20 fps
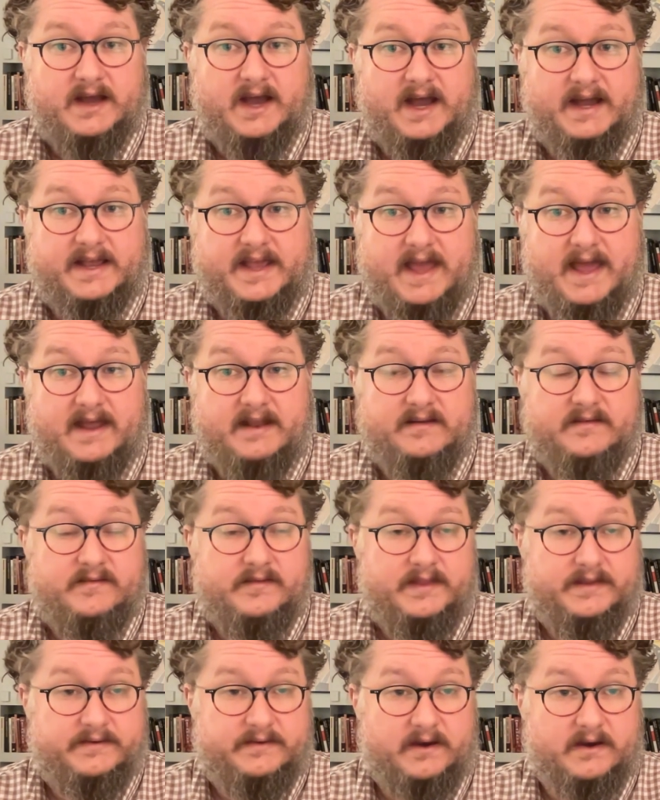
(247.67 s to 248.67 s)
Again,
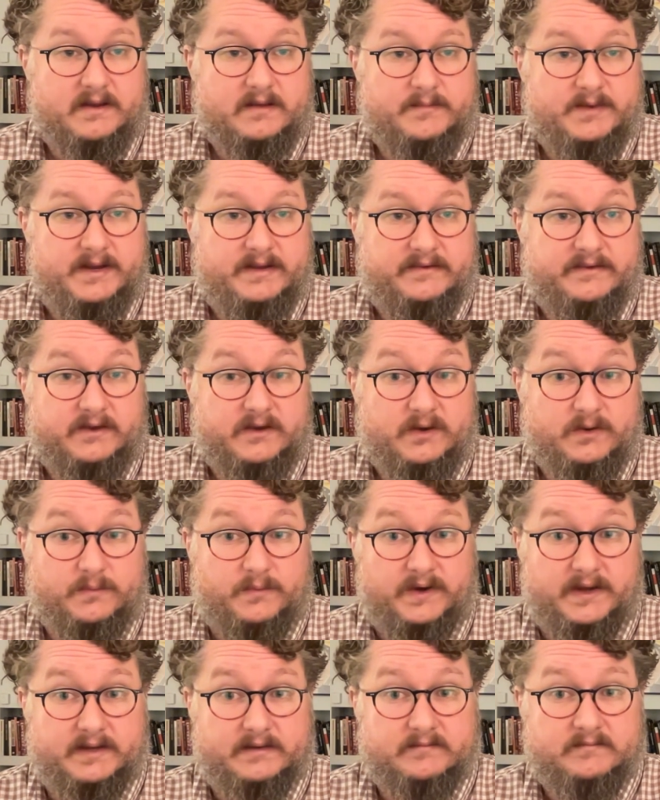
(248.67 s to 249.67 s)
this argument is a good
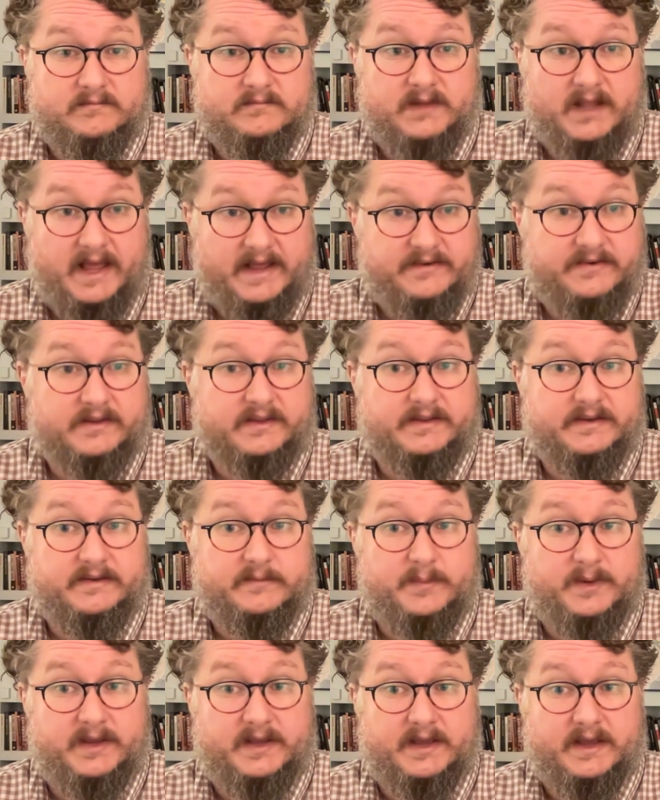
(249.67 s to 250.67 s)
one, logically
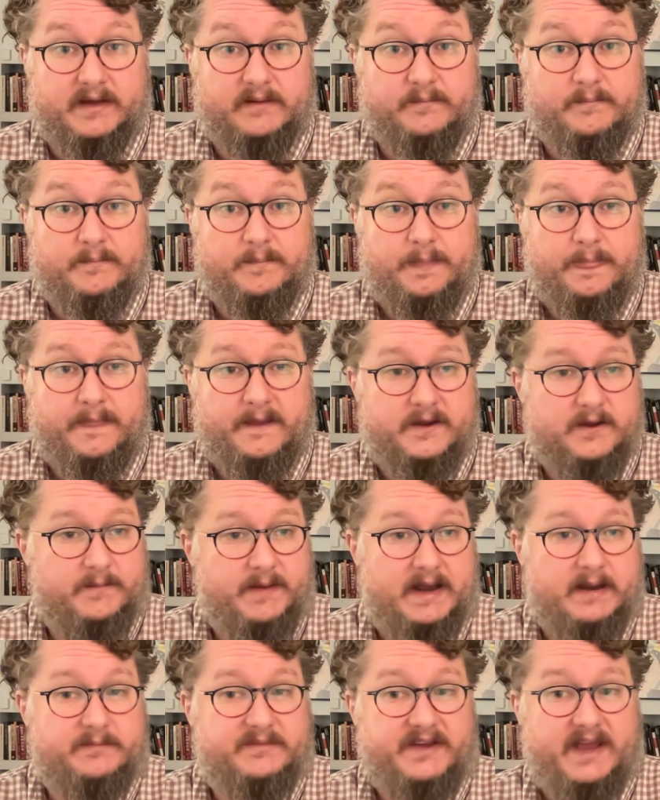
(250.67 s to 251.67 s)
speaking. Now you
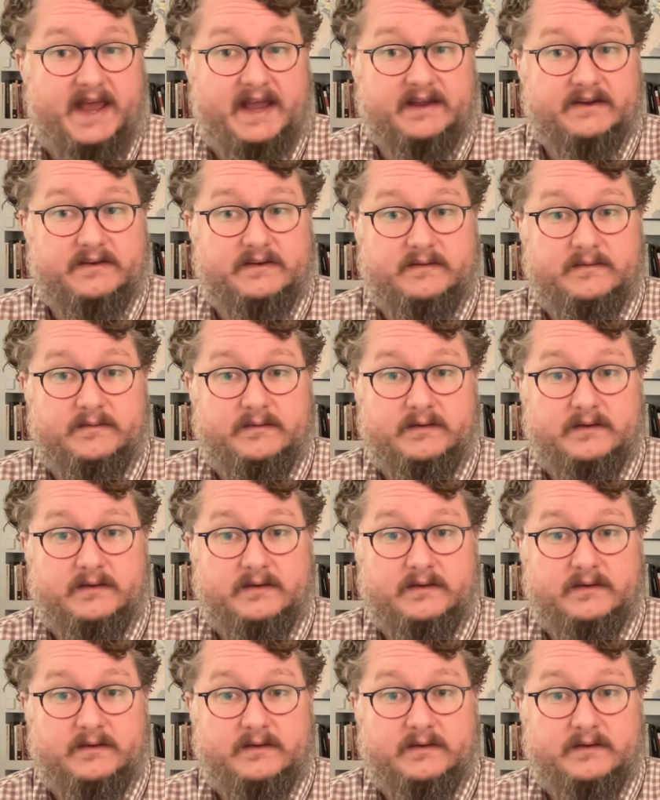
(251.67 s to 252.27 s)
might object.